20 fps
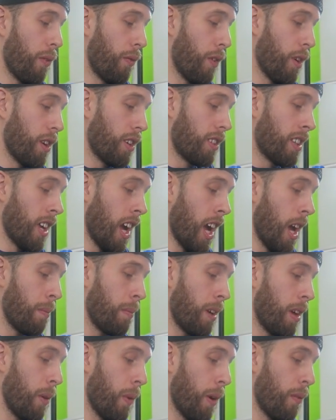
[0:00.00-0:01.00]
the first
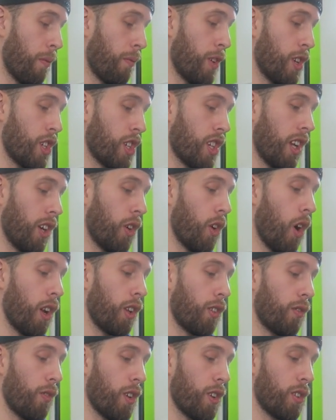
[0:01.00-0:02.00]
time he went fishing and
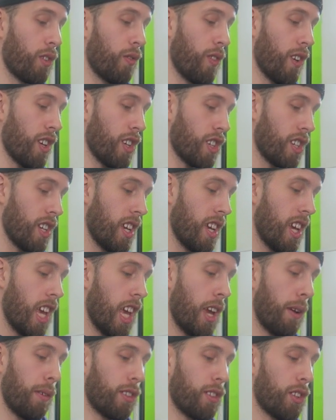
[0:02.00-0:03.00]
caught his first fish,
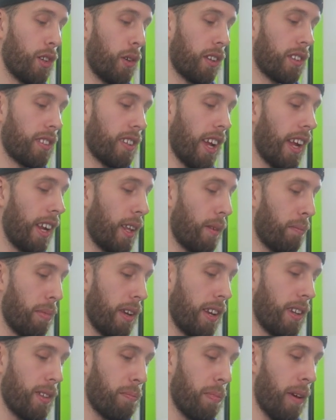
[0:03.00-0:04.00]
he was so excited he
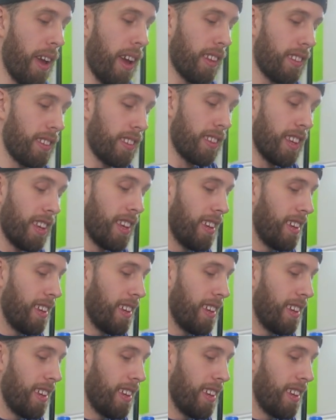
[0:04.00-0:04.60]
peed his pants.